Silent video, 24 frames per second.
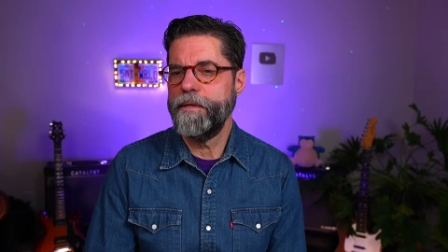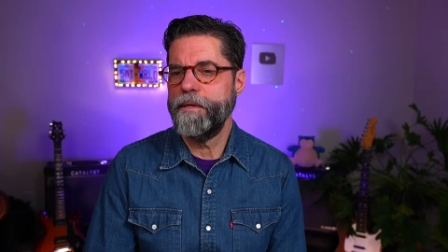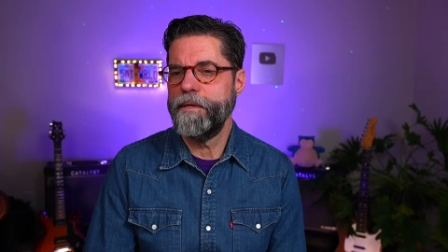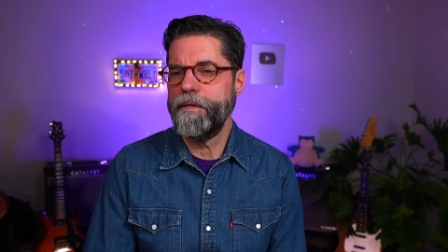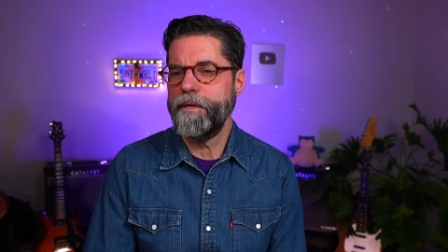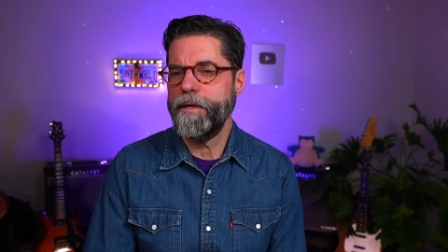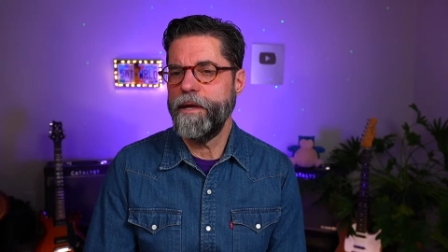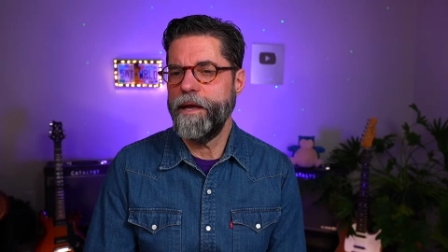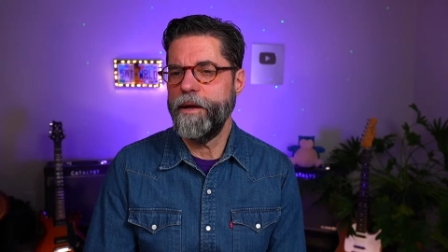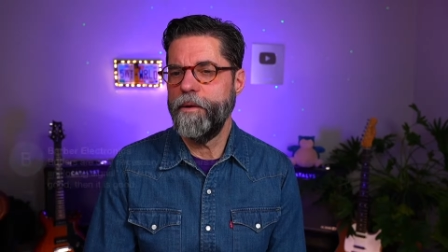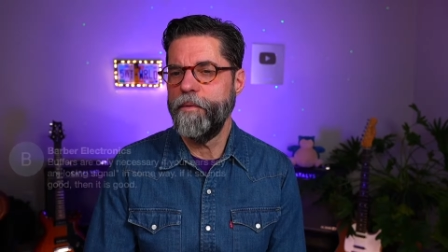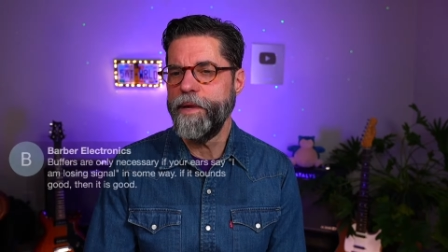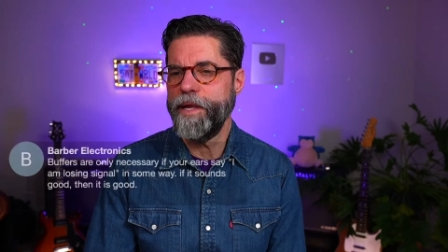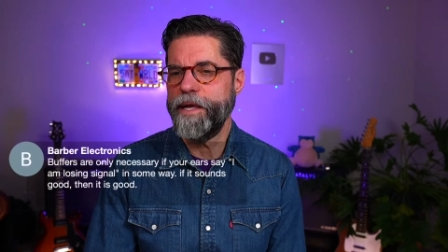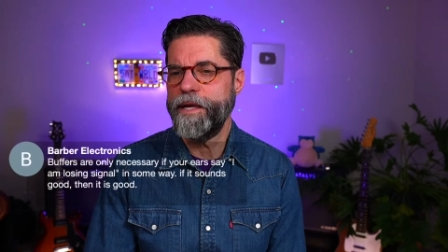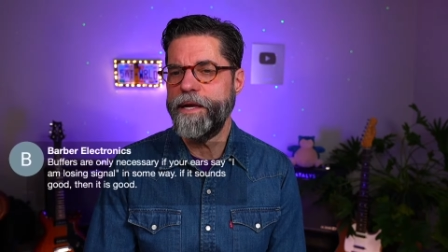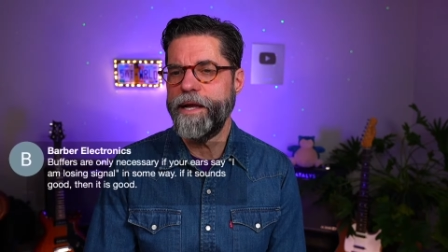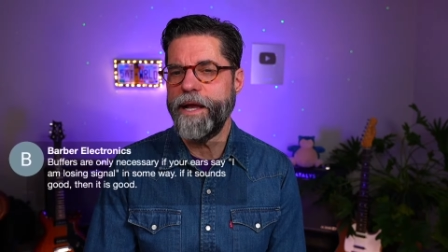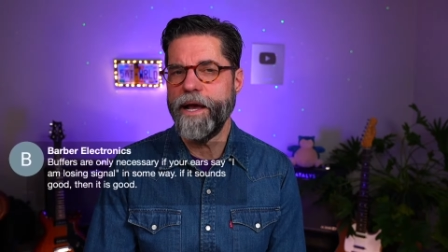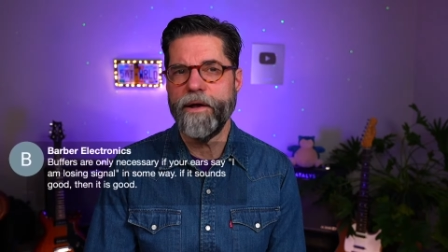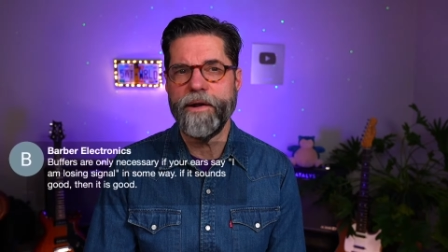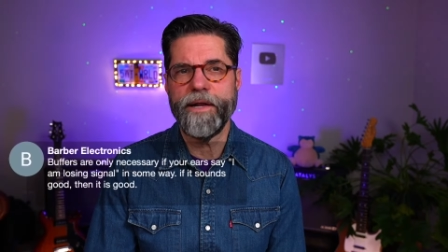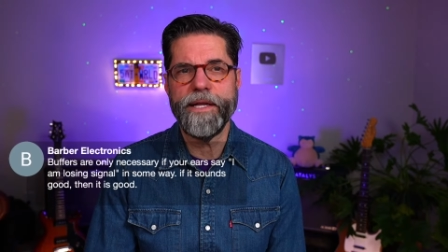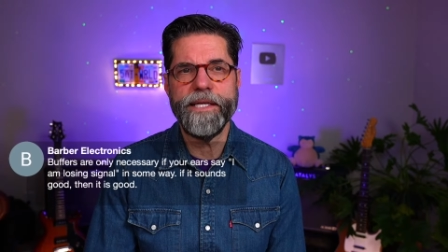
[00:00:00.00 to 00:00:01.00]
And we
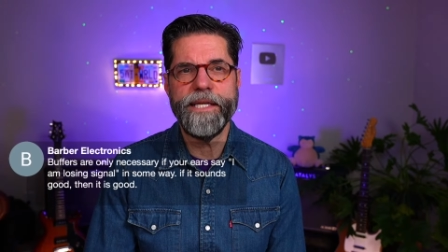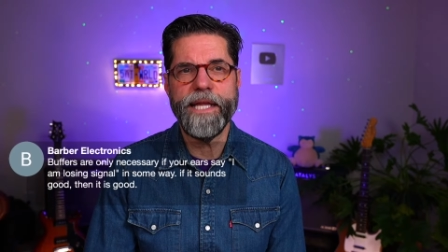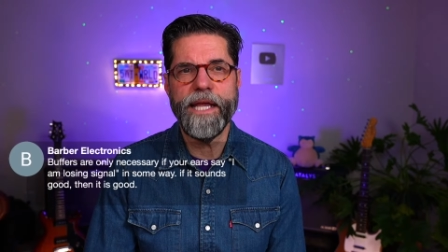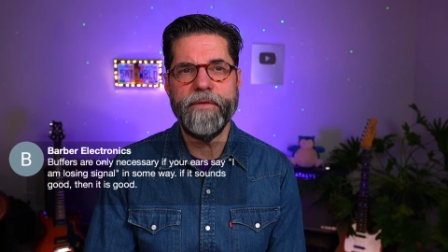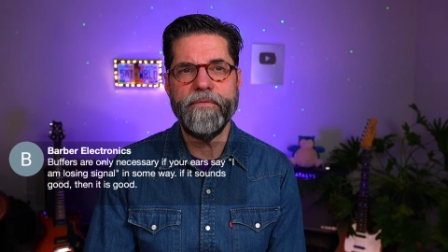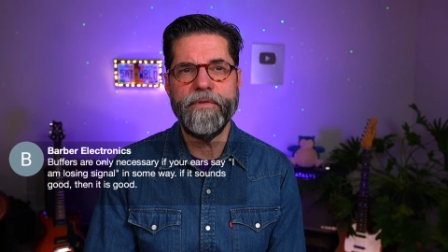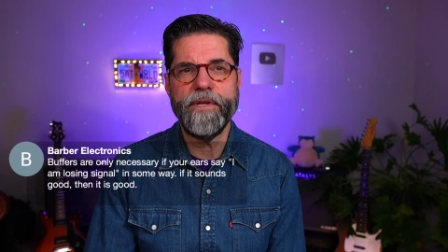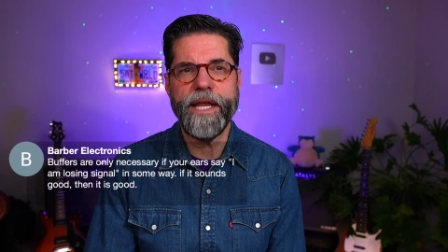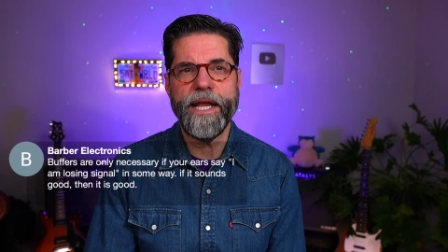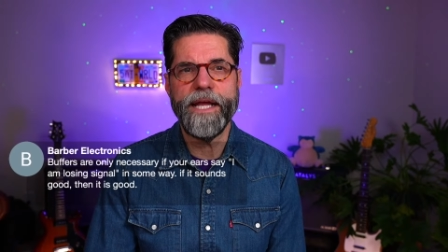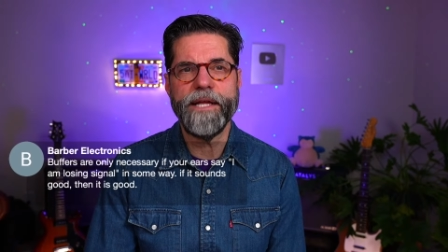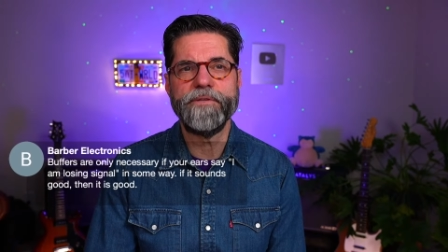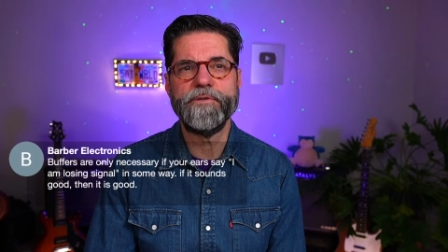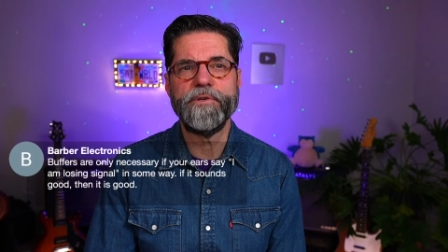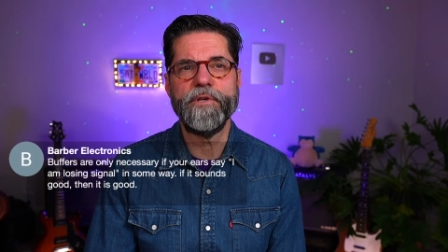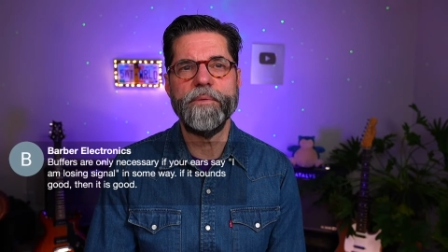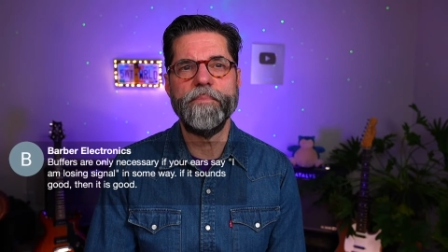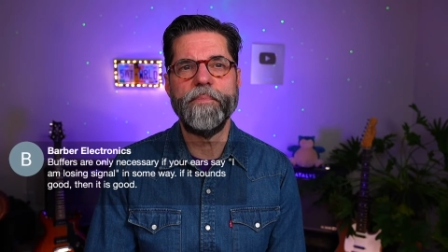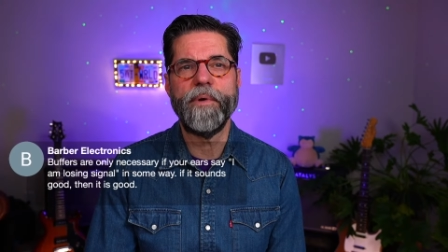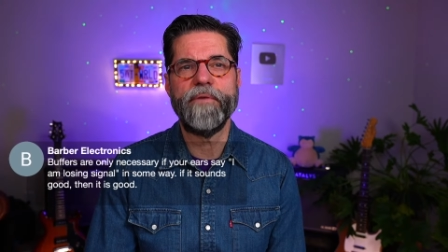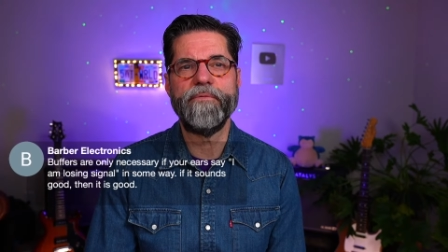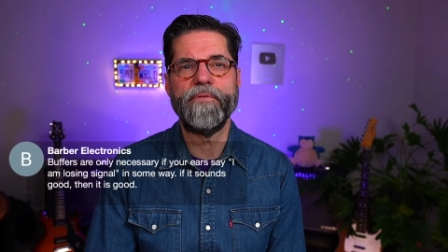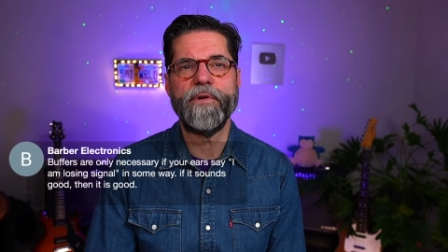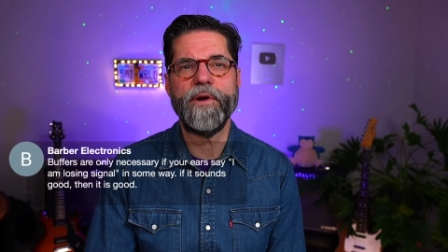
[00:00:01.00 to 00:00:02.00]
count on David to answer the
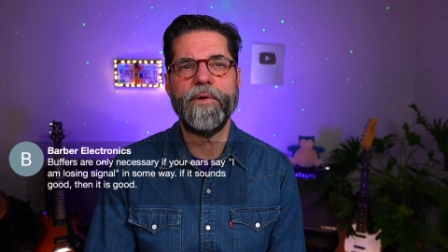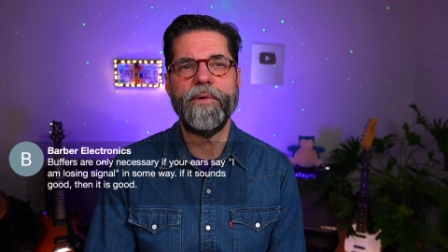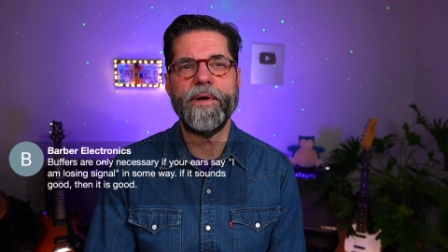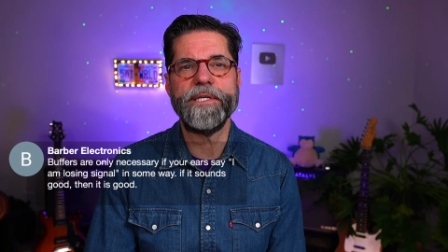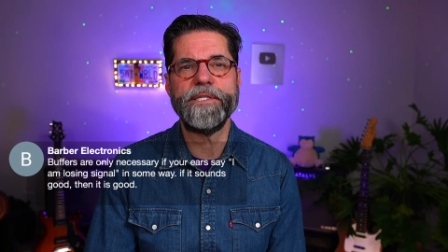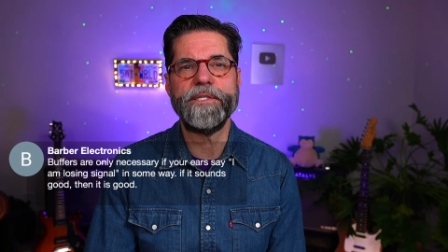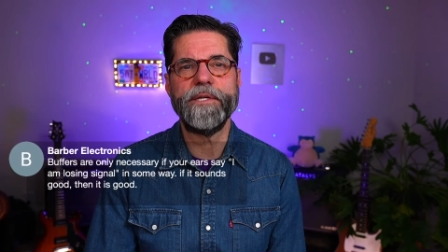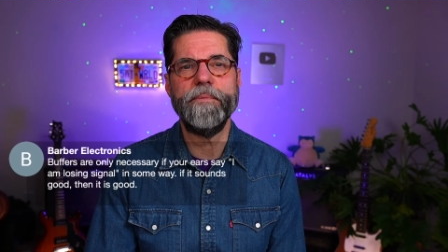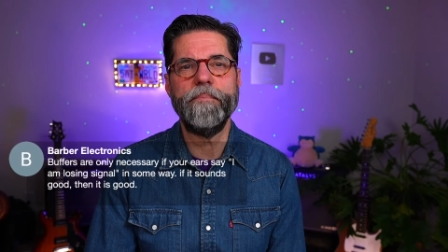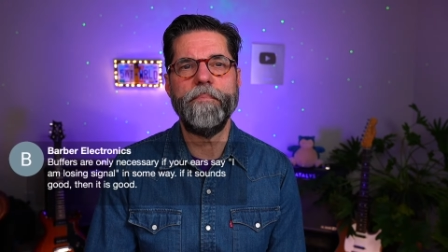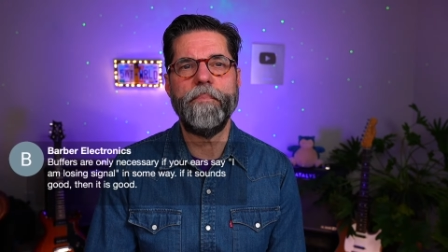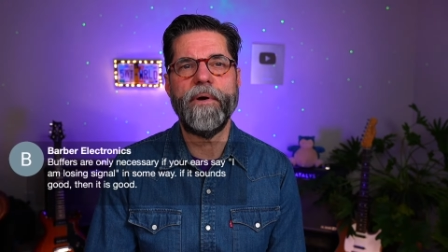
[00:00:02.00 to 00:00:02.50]
buffer question.